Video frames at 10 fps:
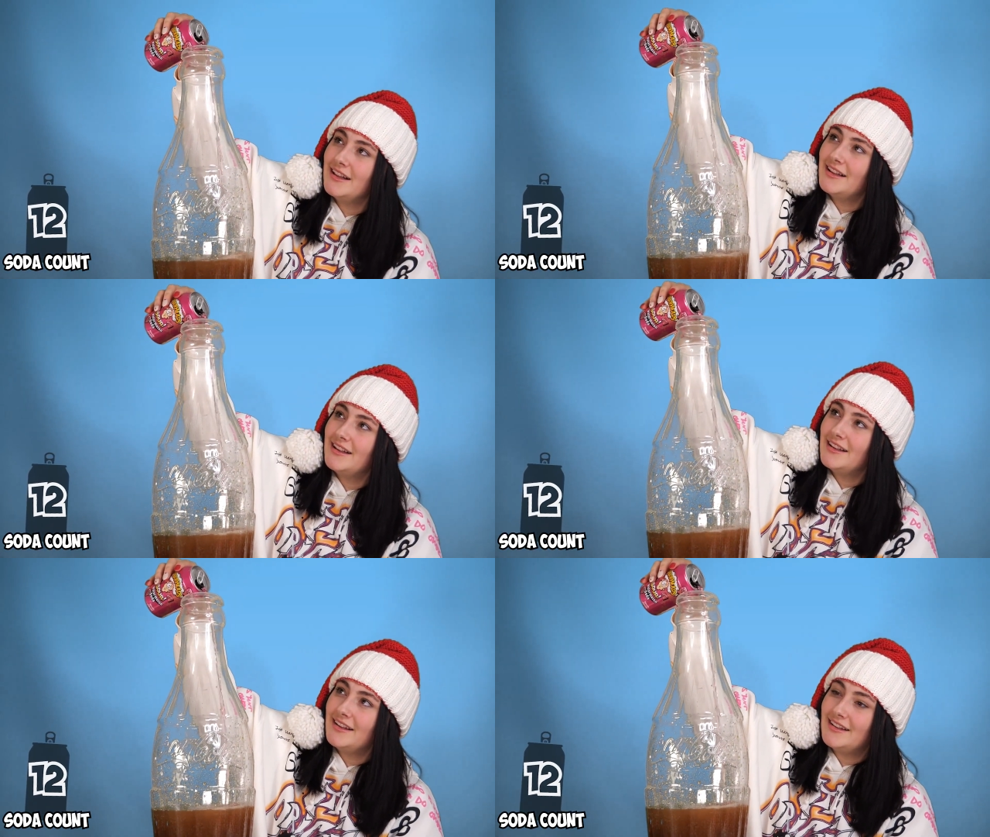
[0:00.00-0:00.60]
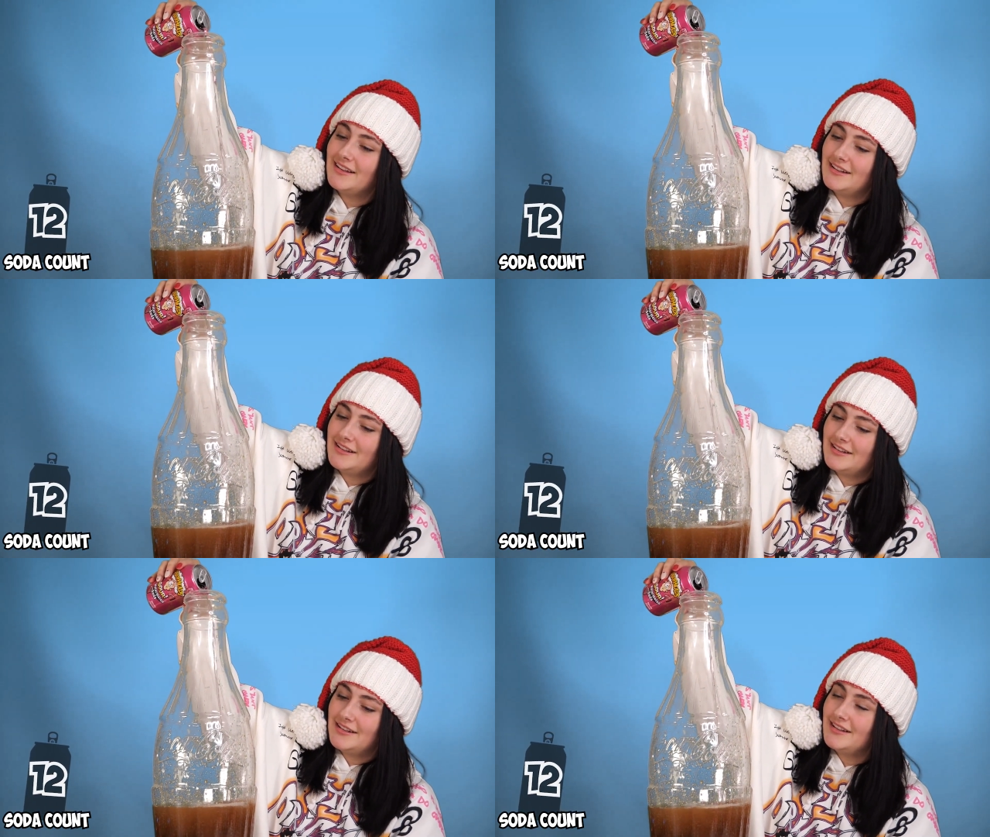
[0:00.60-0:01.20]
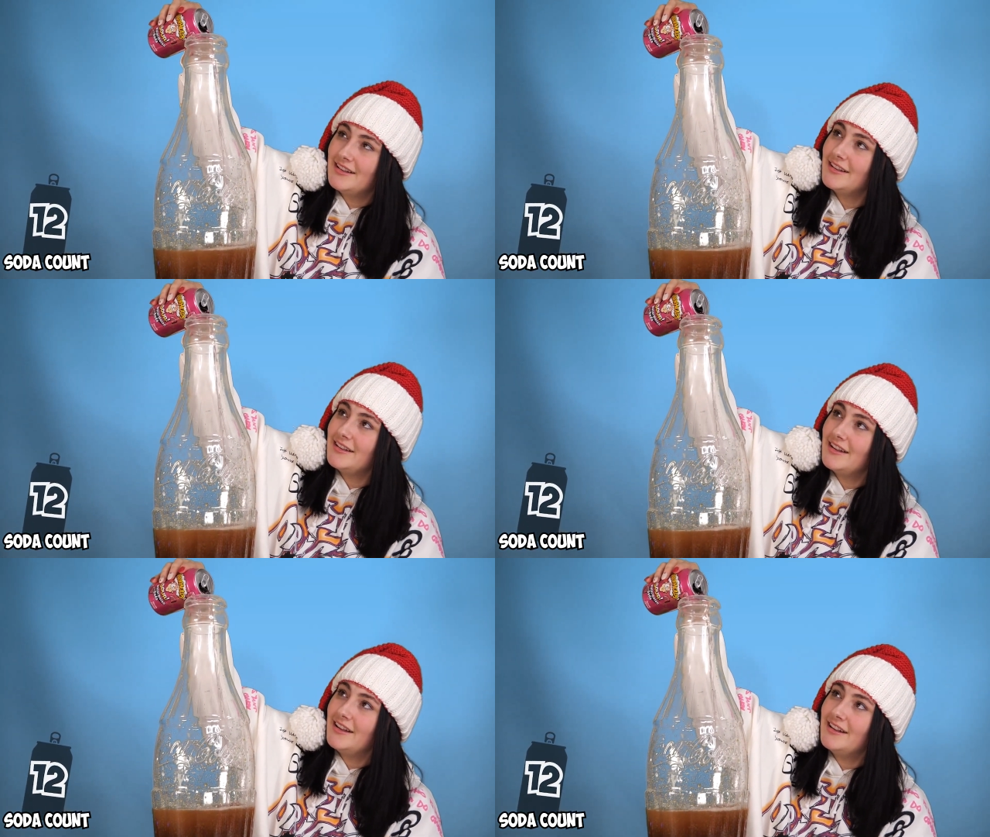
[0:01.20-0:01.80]

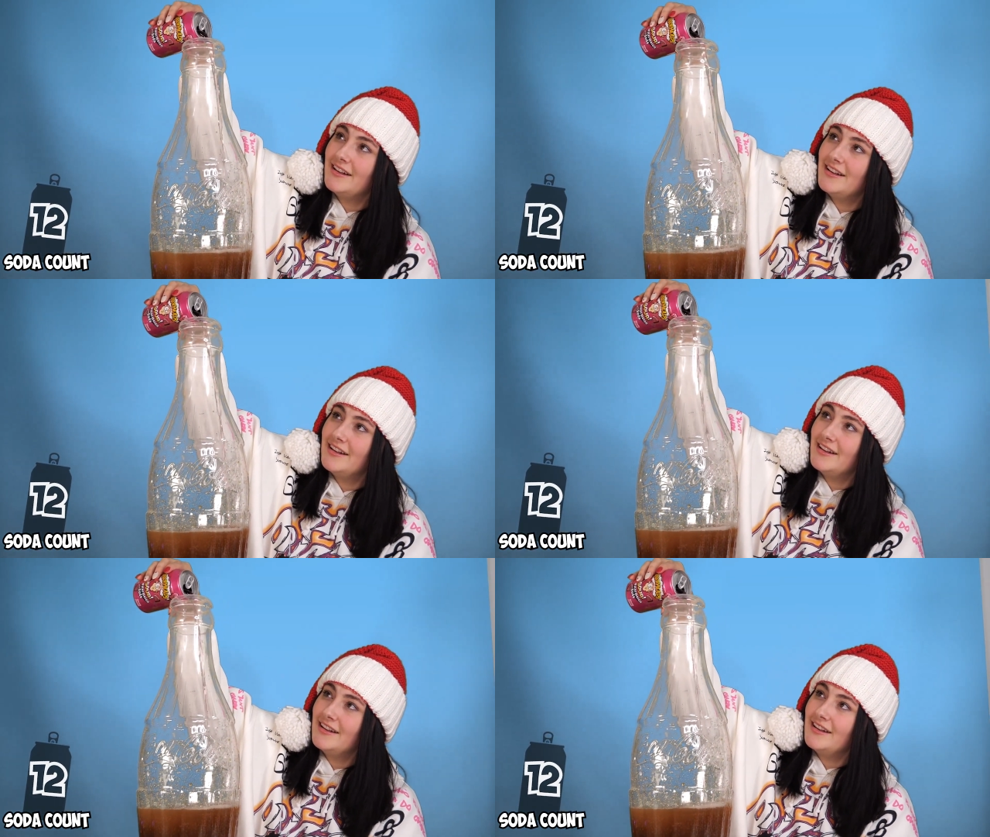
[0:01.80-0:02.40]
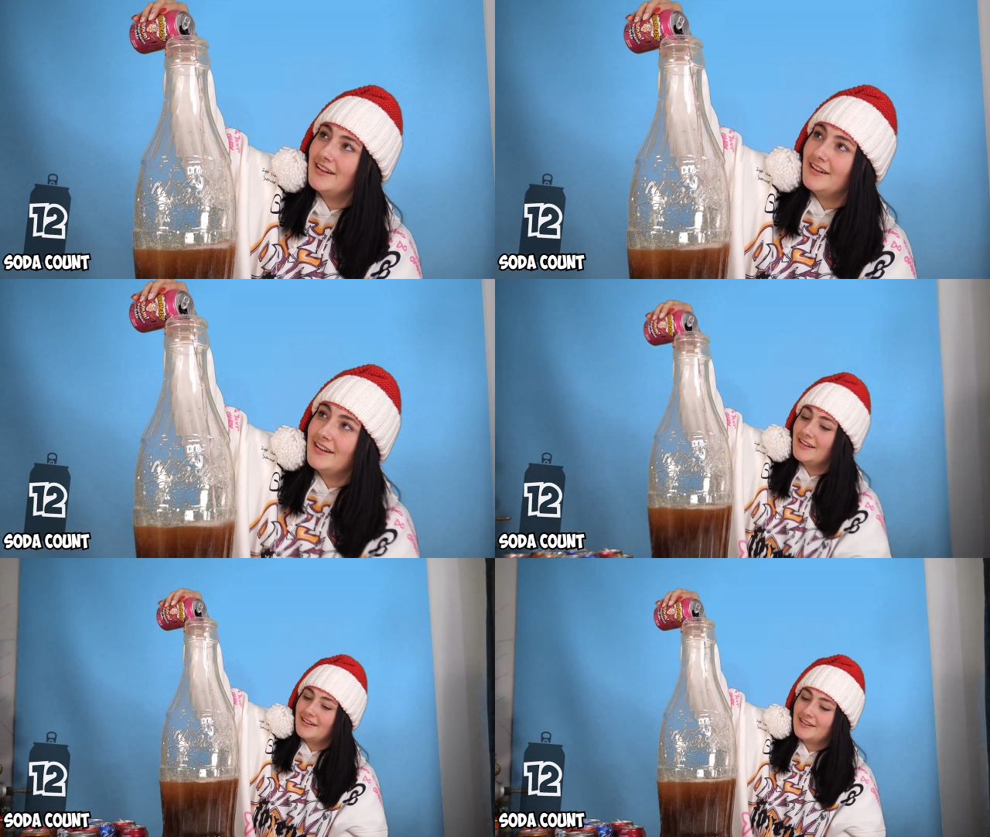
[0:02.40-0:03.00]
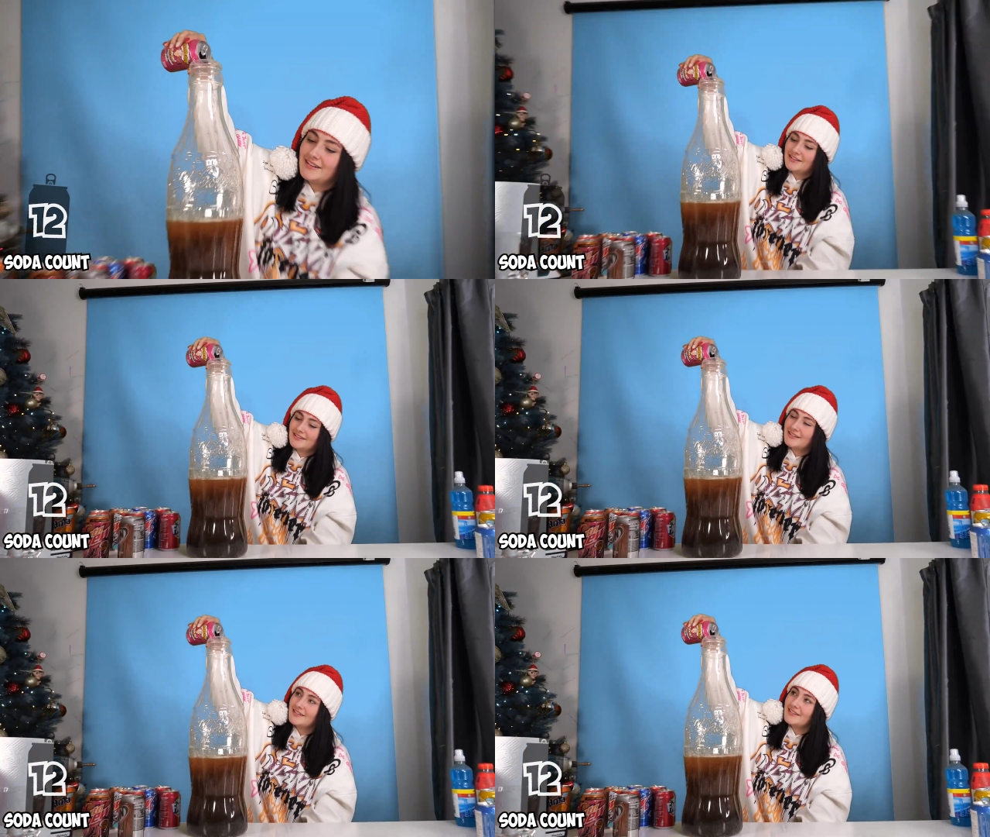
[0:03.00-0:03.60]

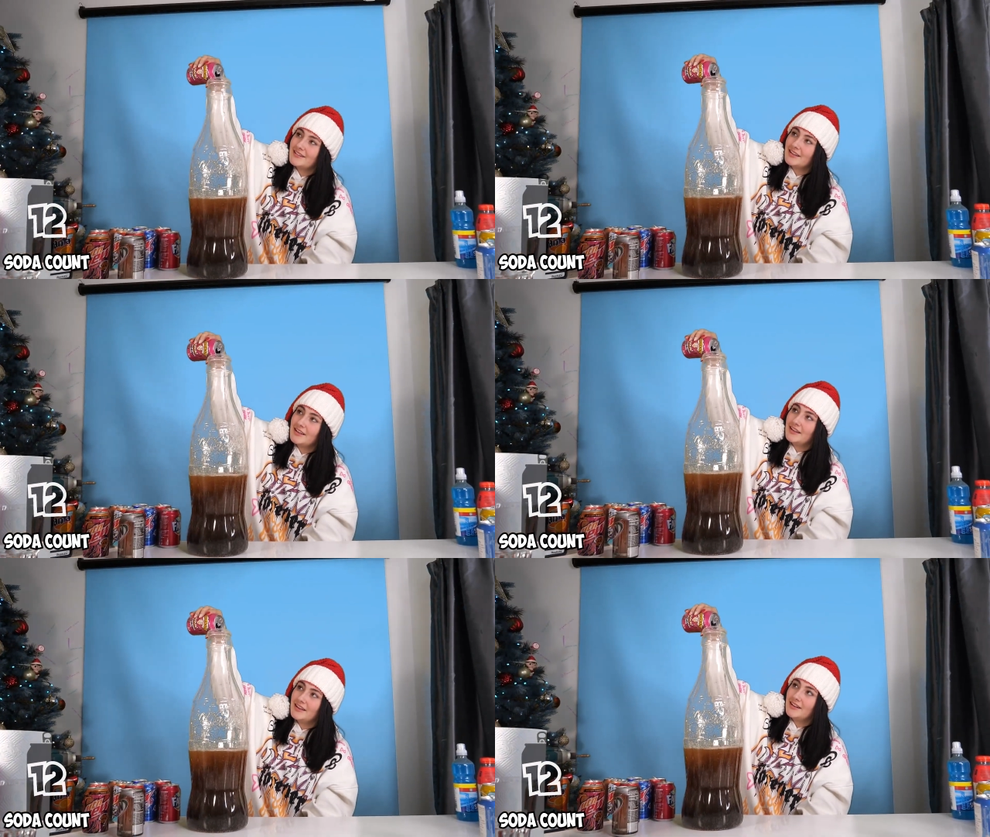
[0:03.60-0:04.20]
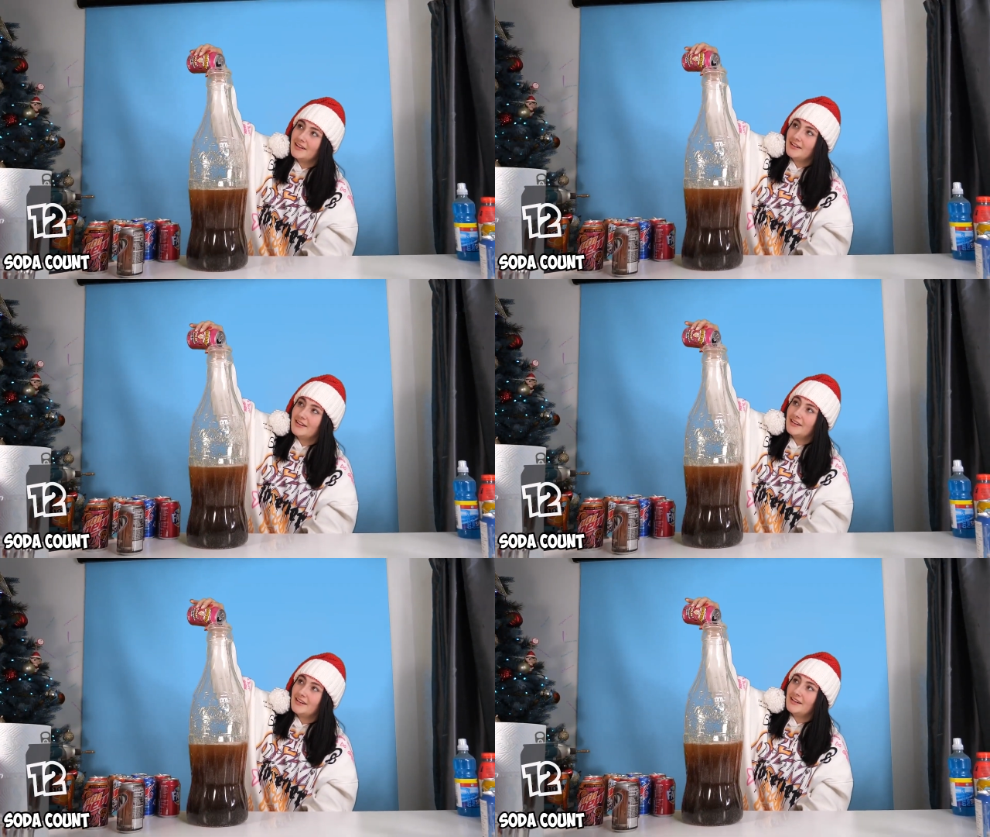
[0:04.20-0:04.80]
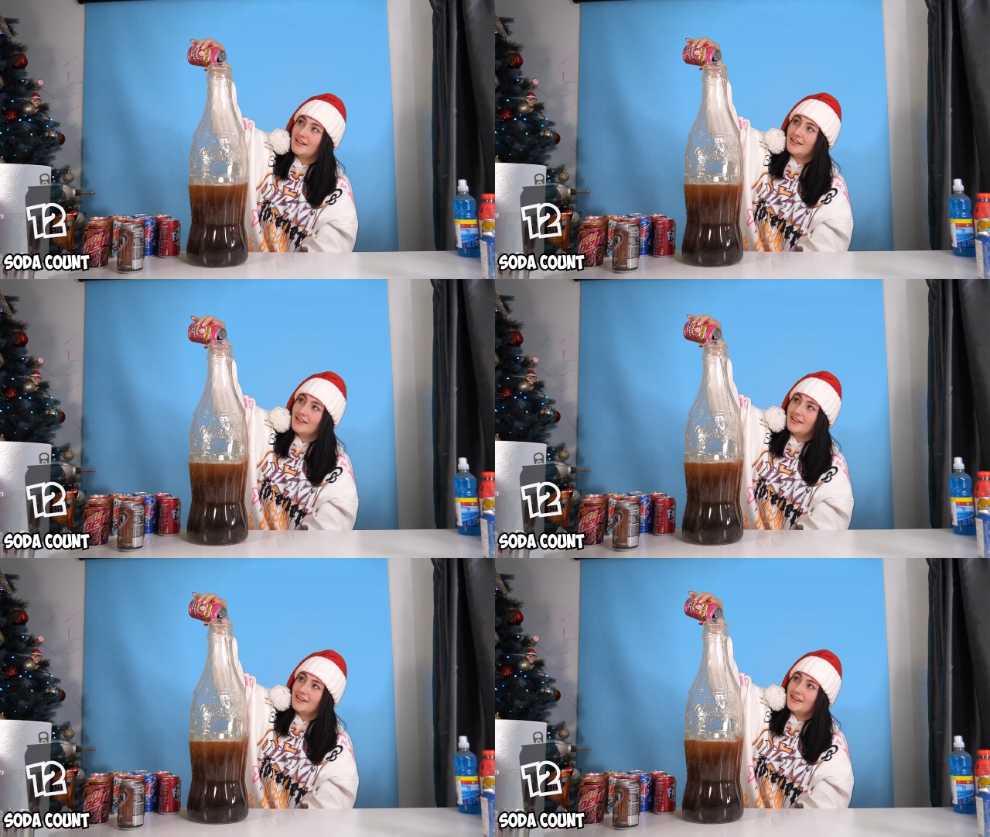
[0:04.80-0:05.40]

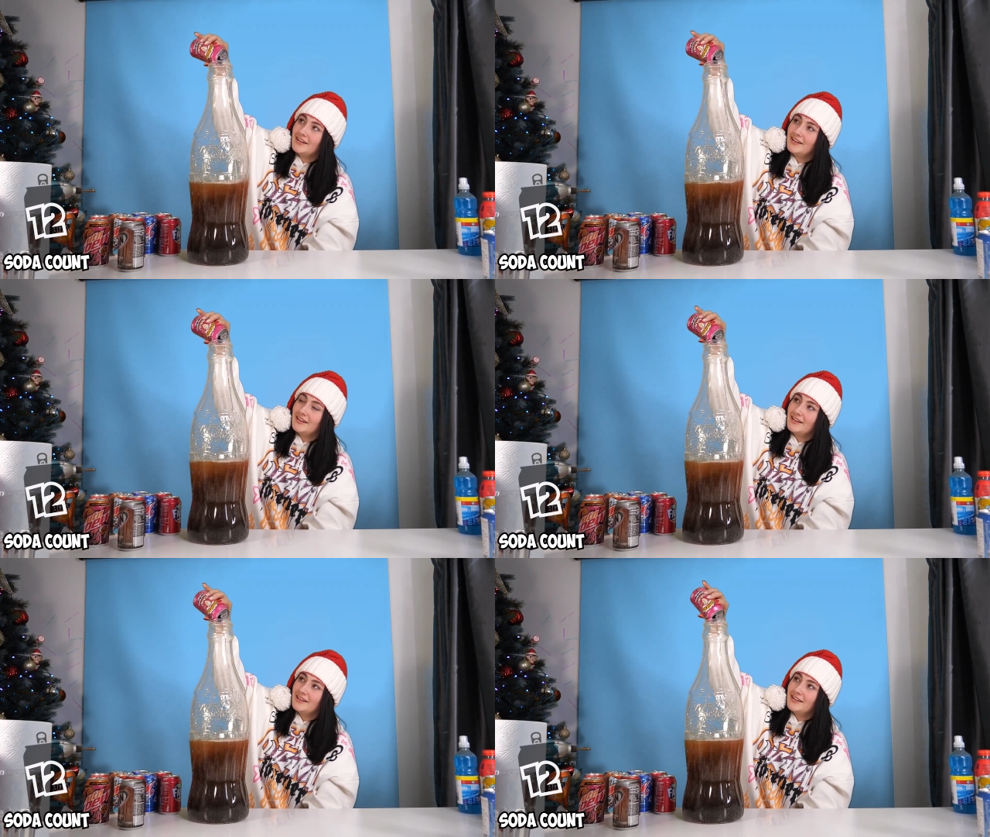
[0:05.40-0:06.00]
Nothing is said.